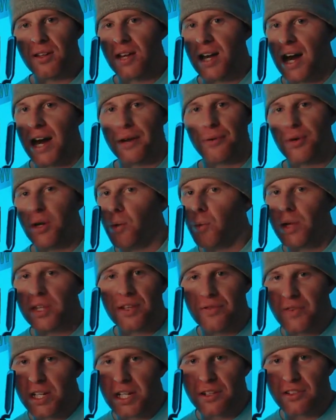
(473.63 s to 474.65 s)
I don't know when
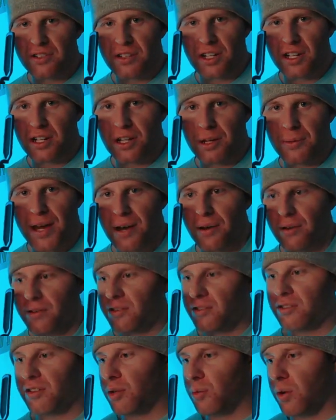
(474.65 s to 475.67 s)
the videos are going to come out.
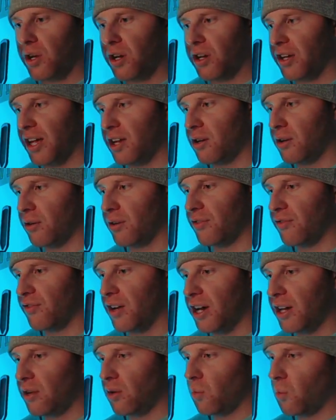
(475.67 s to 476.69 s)
So you want to get
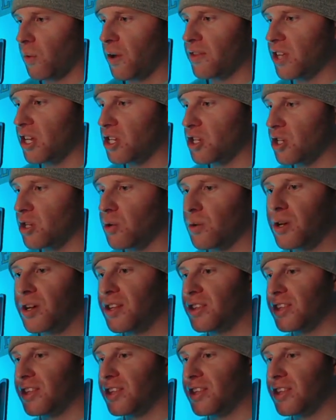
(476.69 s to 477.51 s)
notified when they do.